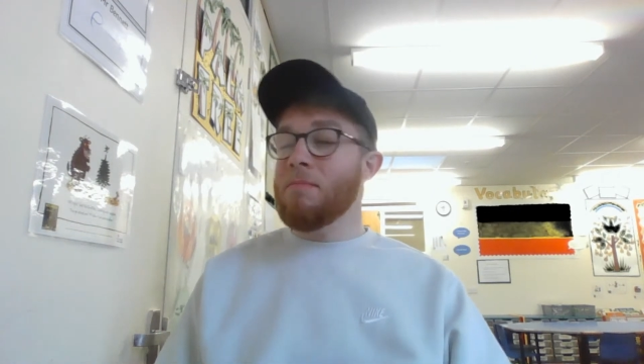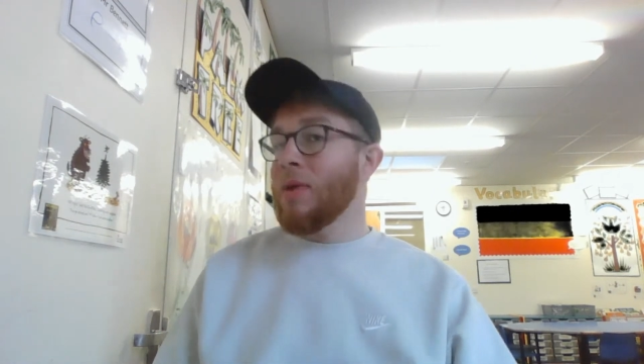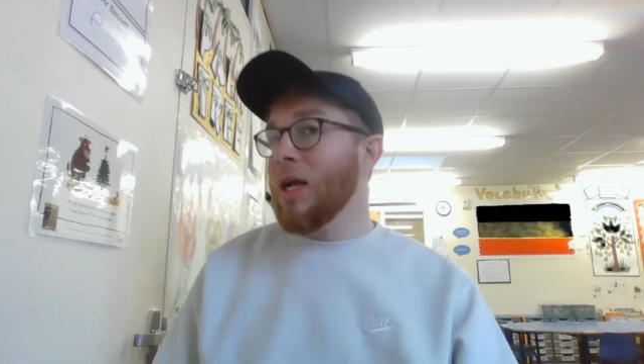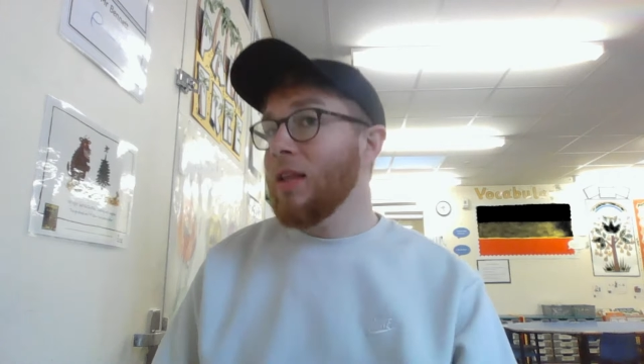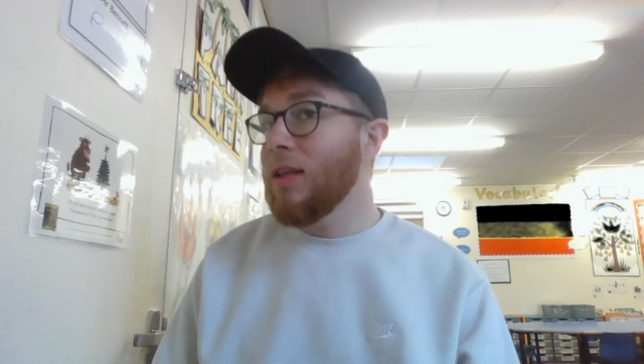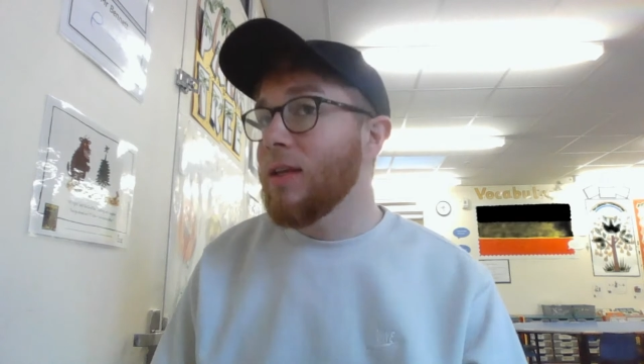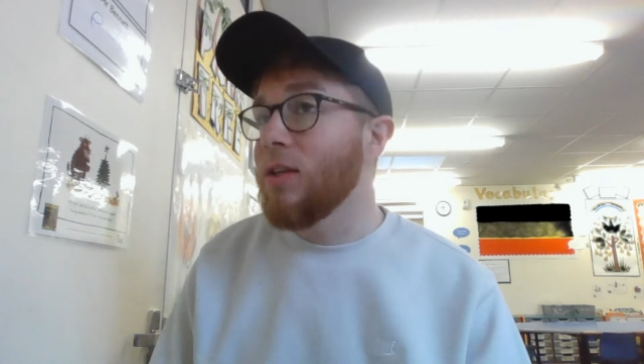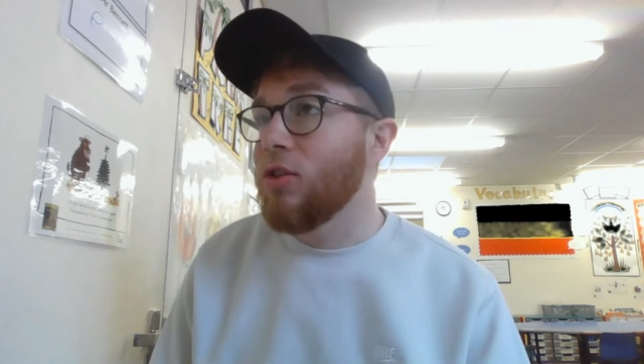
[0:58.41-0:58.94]

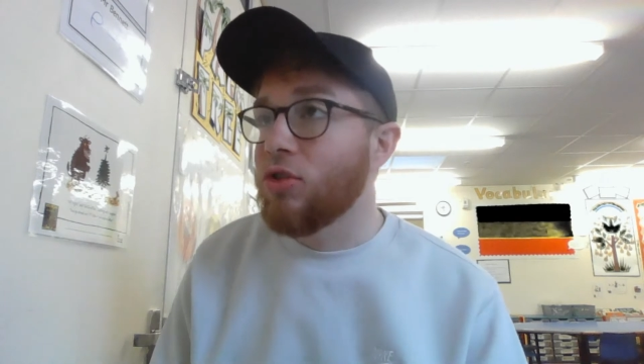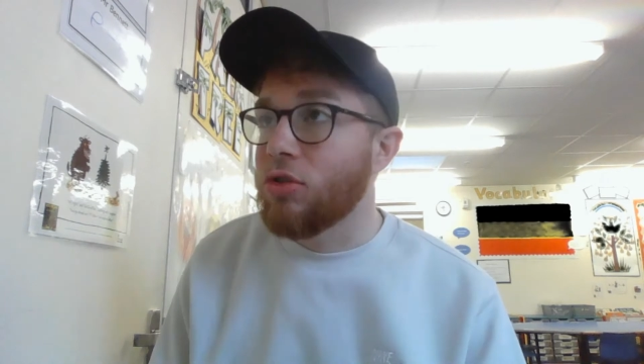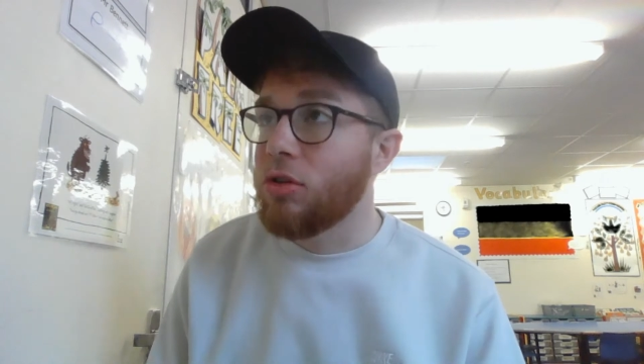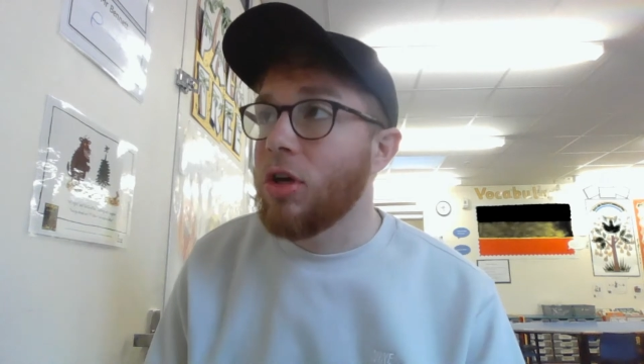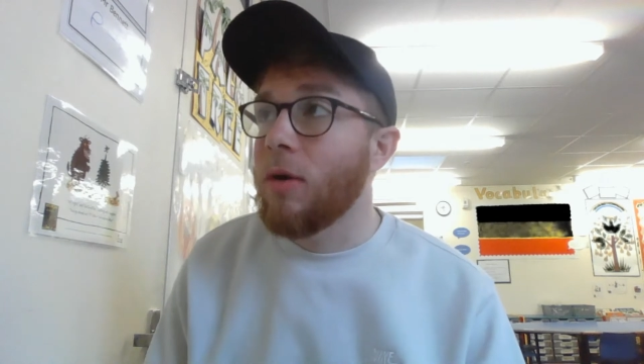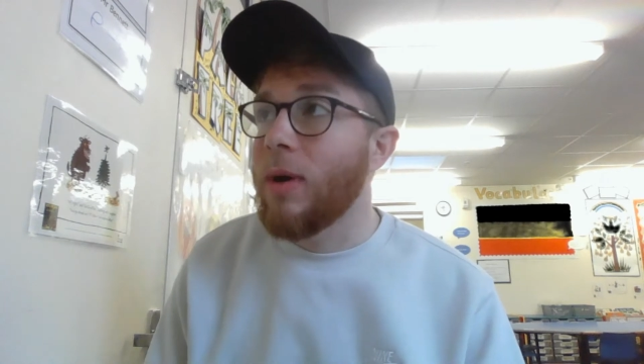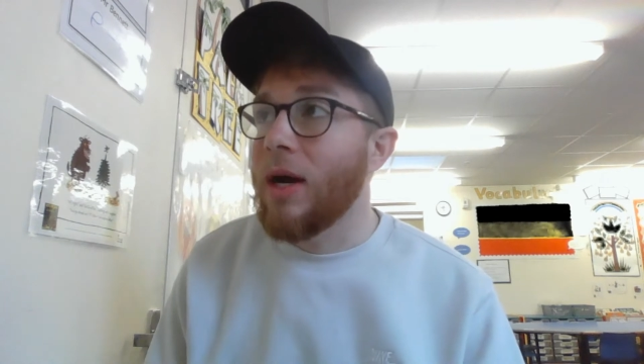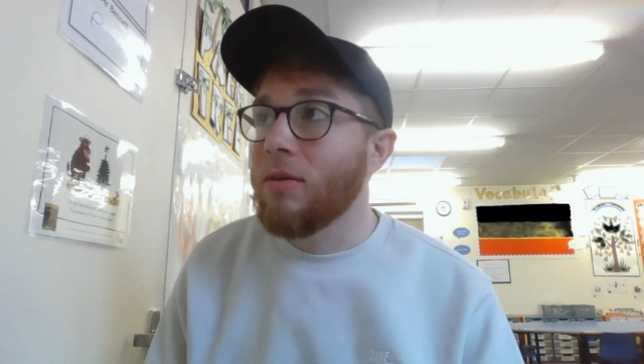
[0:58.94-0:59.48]
man didn't just
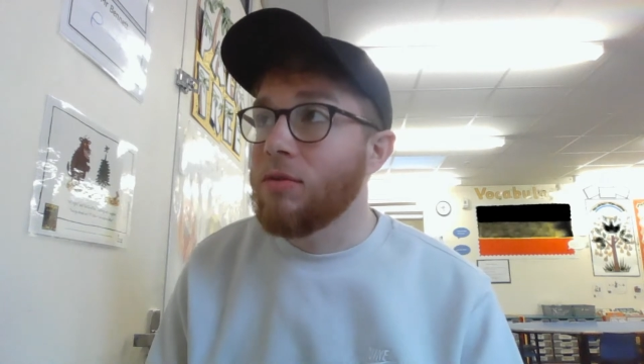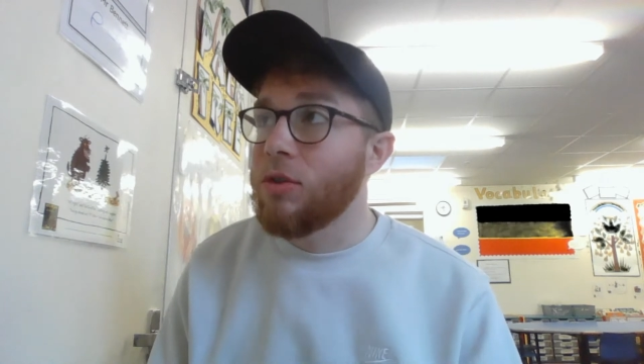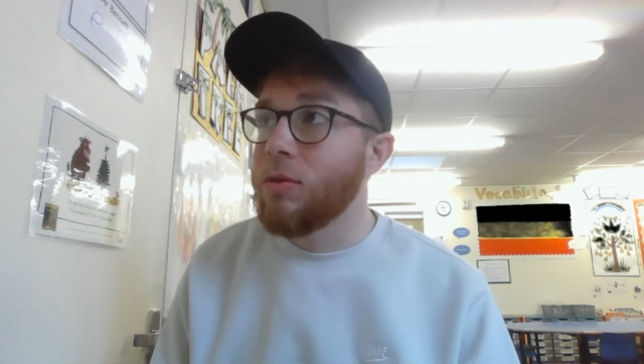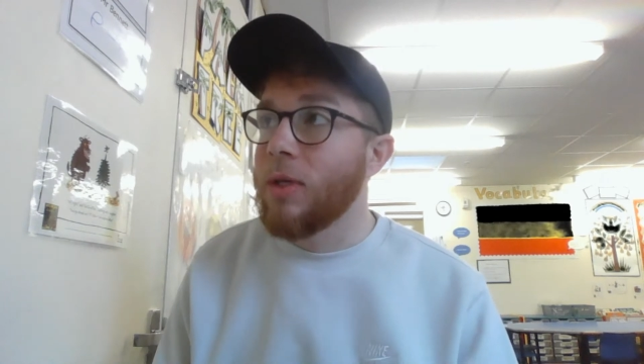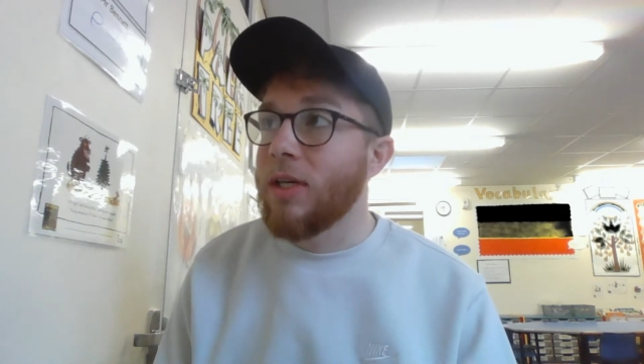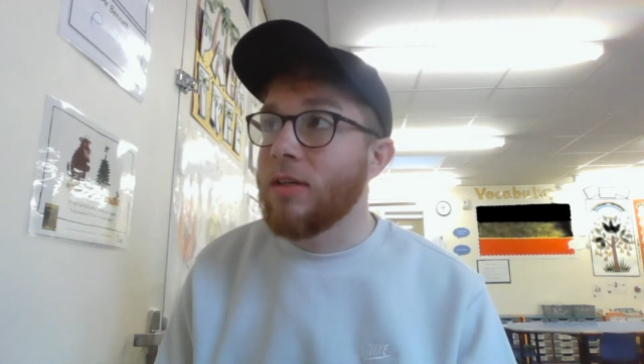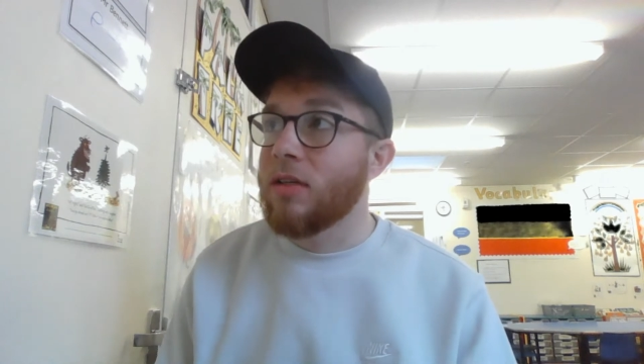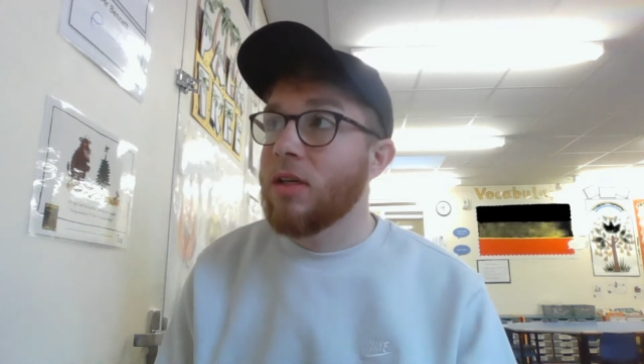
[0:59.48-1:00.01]
go out to
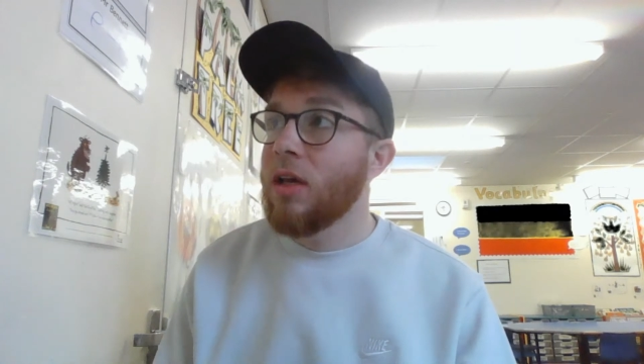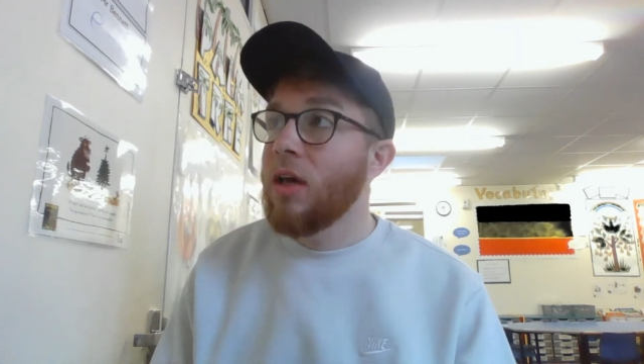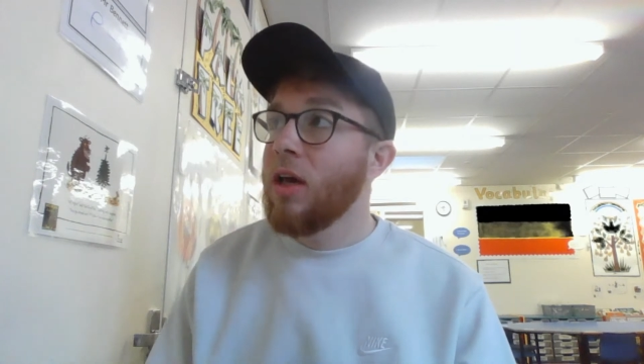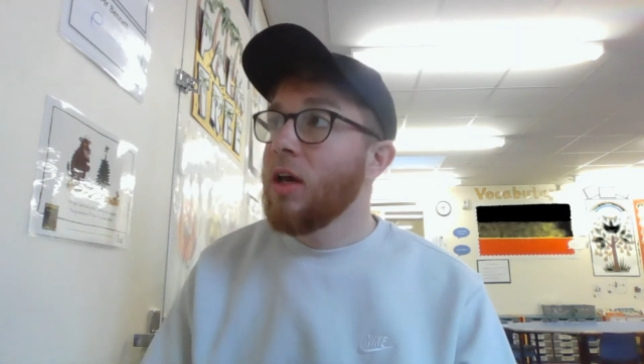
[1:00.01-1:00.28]
his